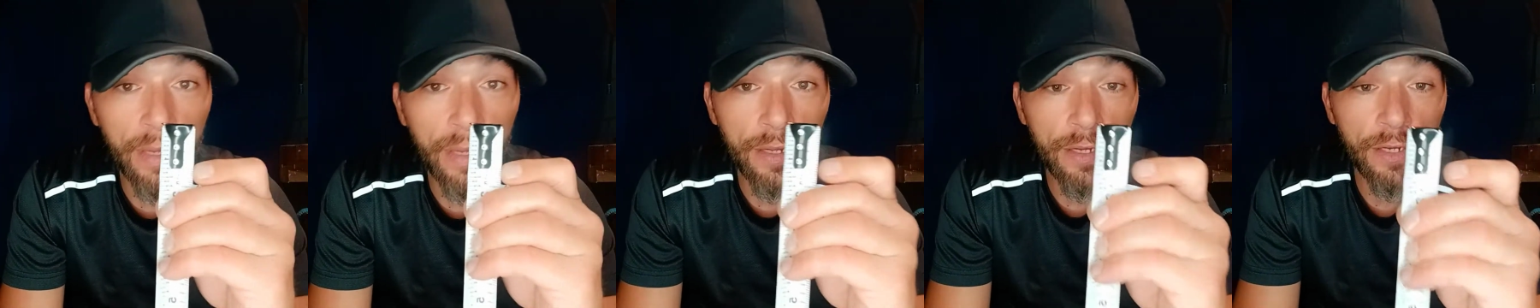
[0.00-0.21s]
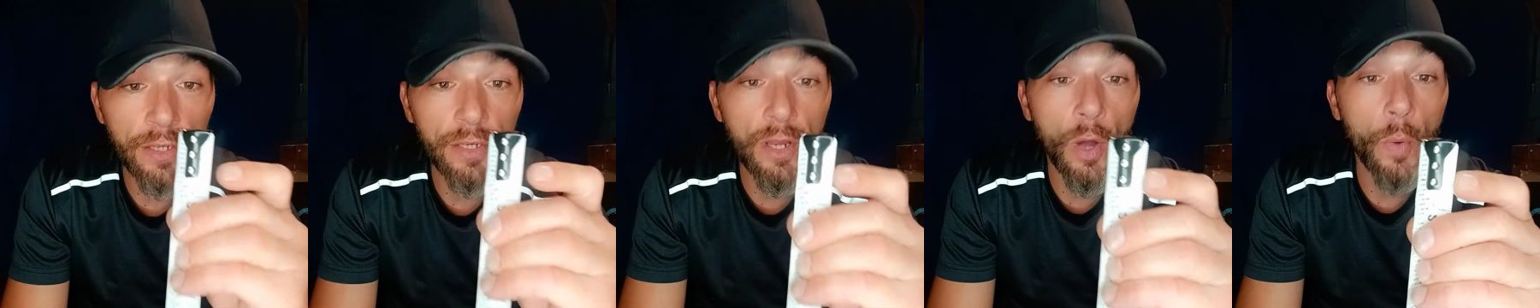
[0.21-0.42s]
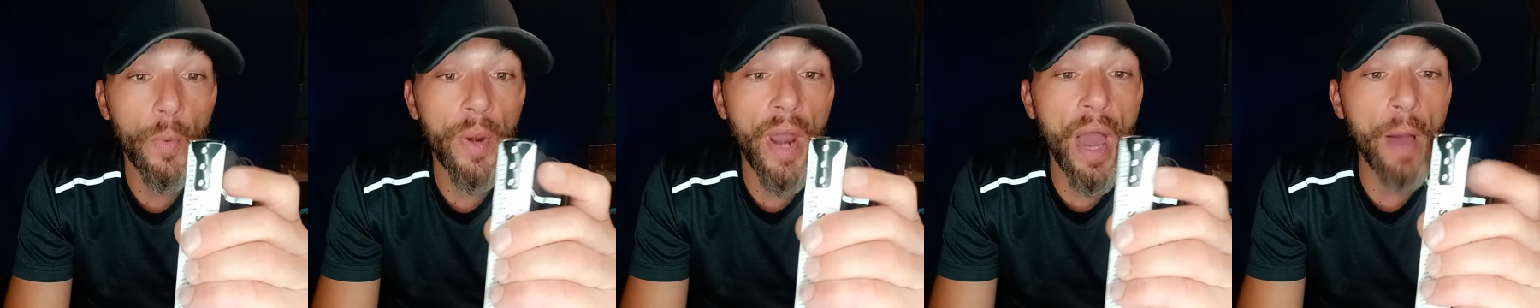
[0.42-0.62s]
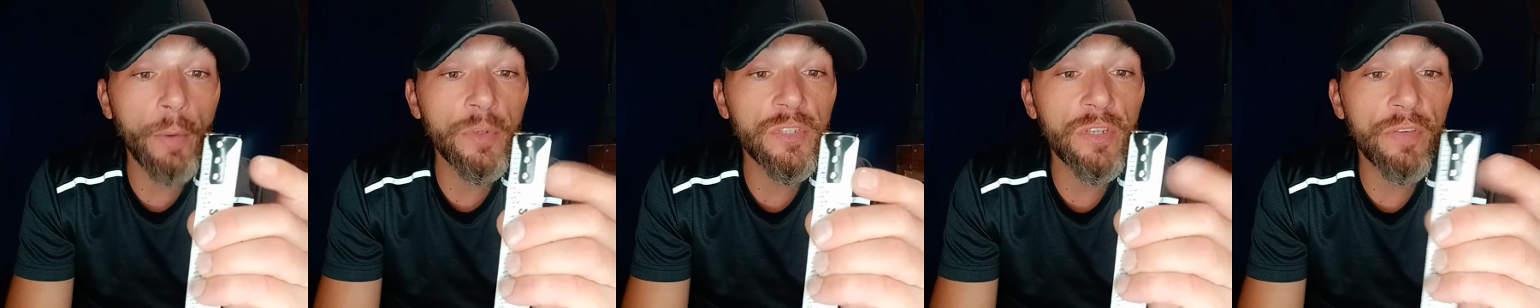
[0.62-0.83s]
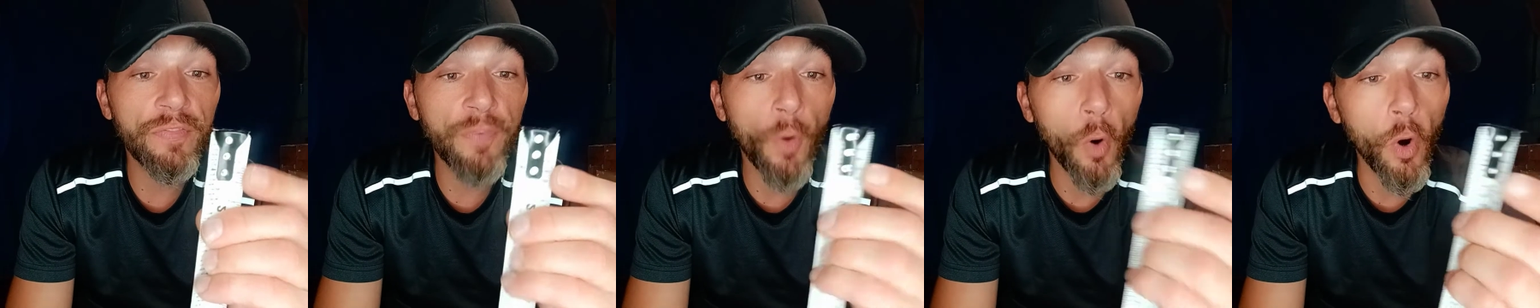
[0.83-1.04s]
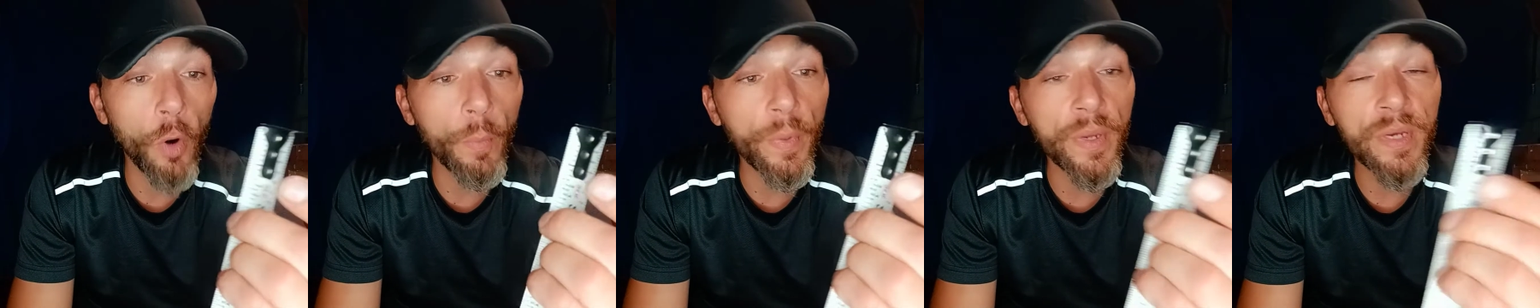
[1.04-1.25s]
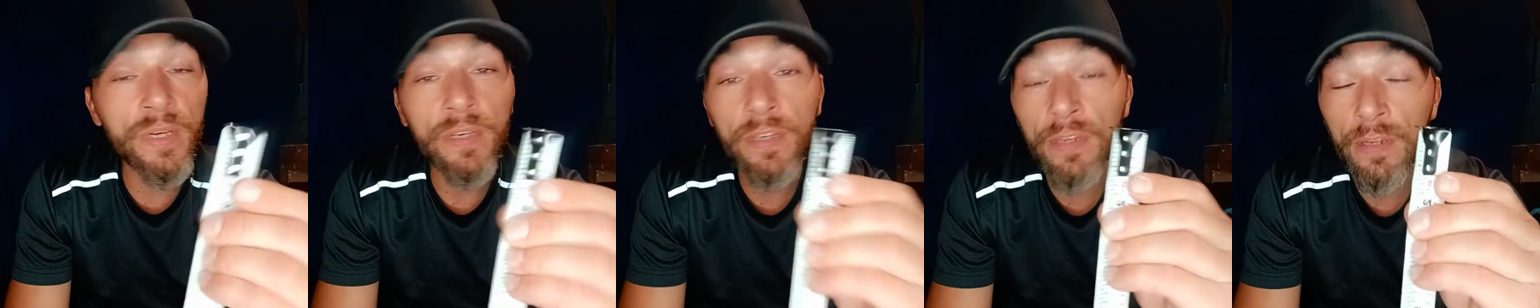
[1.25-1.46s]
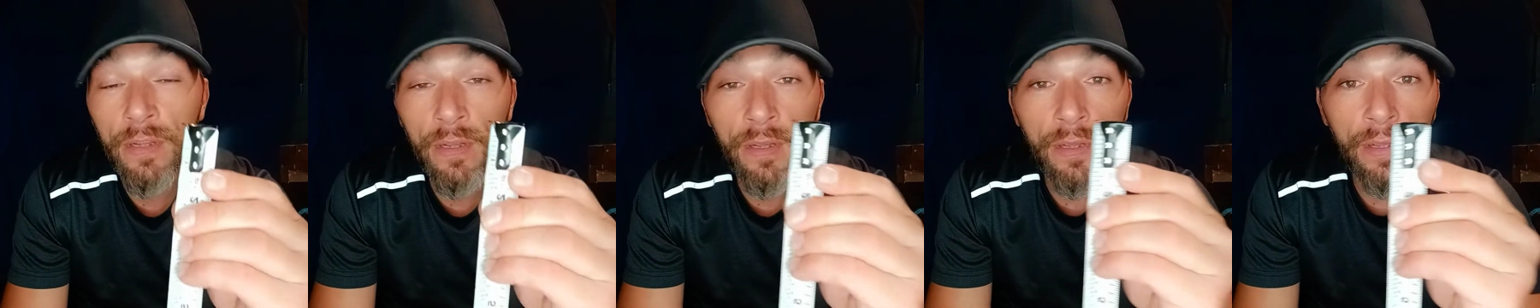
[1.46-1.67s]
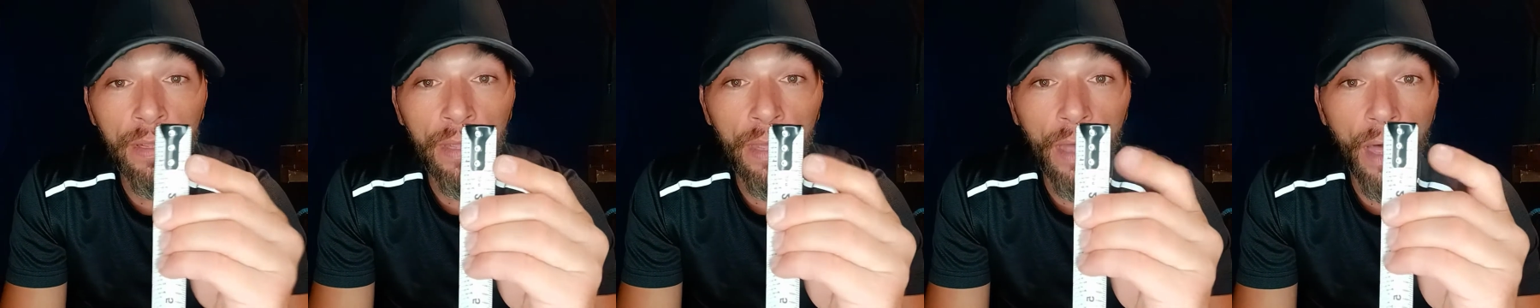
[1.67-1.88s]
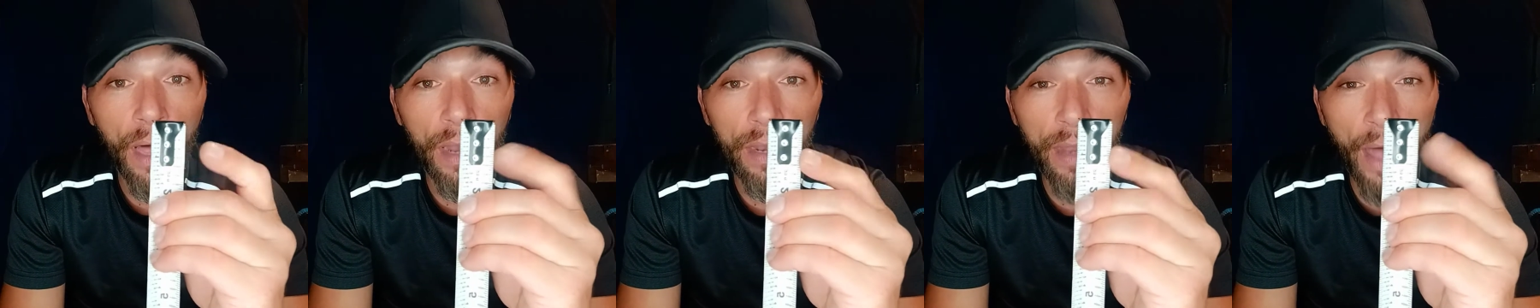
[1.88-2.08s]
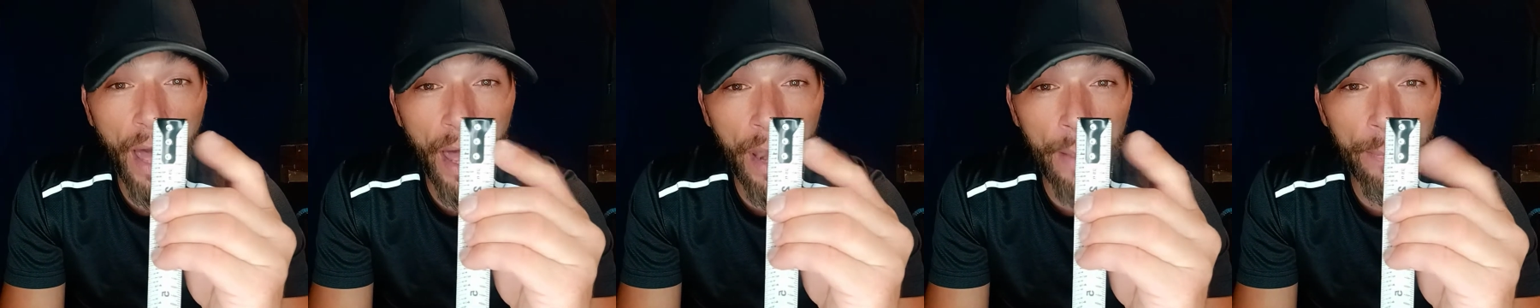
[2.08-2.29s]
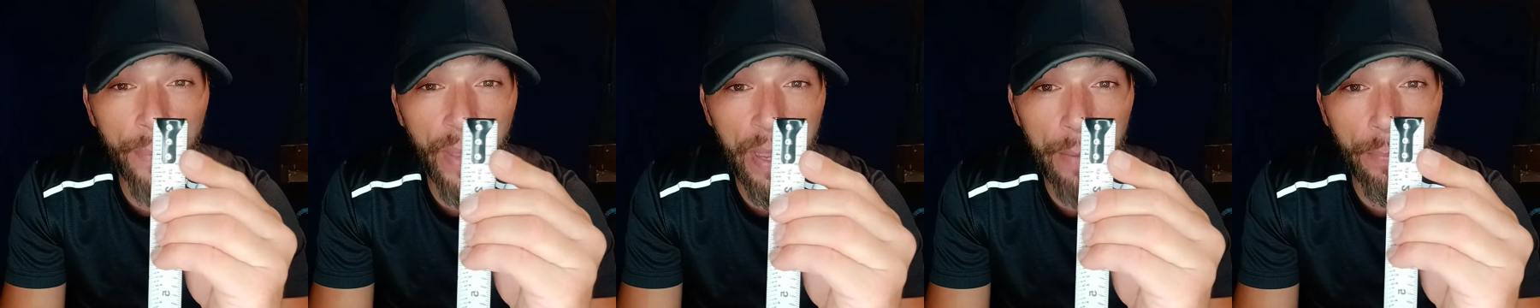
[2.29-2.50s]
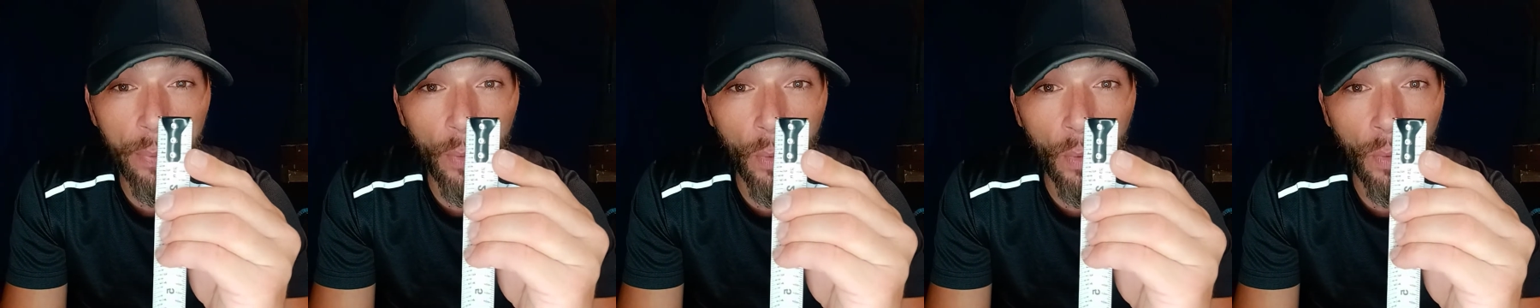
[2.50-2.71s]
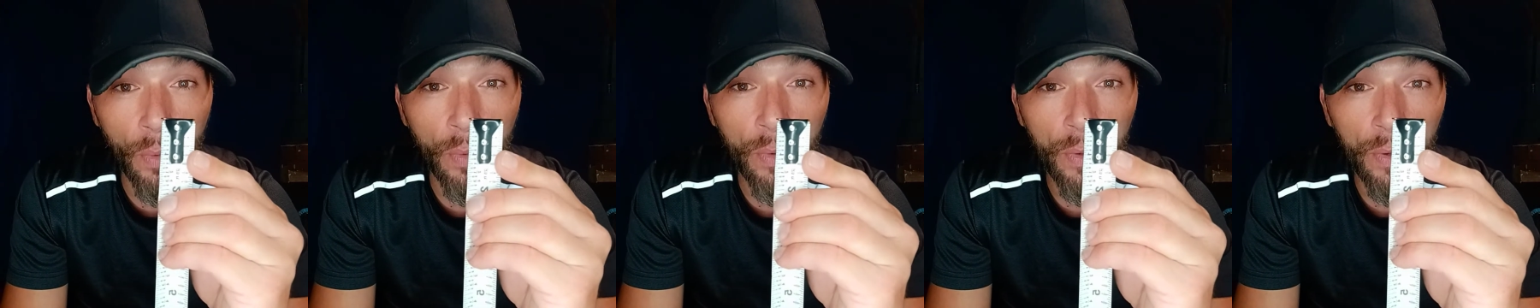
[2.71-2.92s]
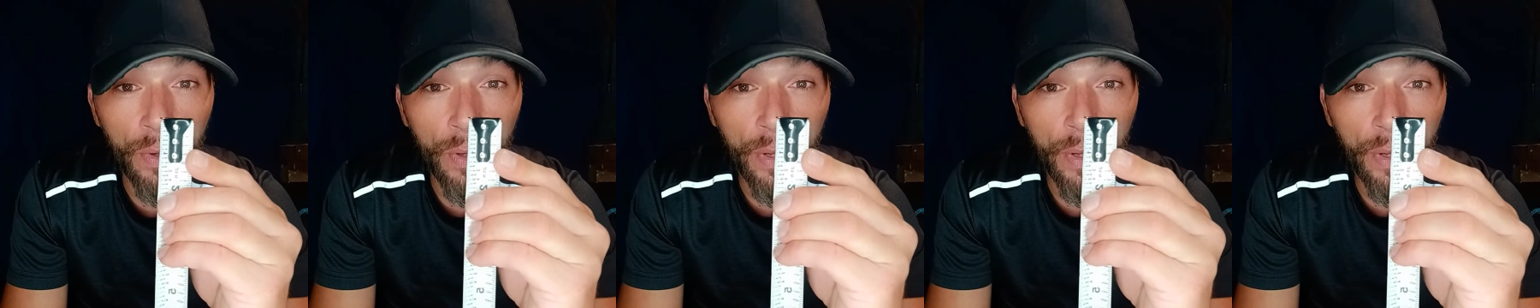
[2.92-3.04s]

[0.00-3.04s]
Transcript: When I was a foreman, a lot of people,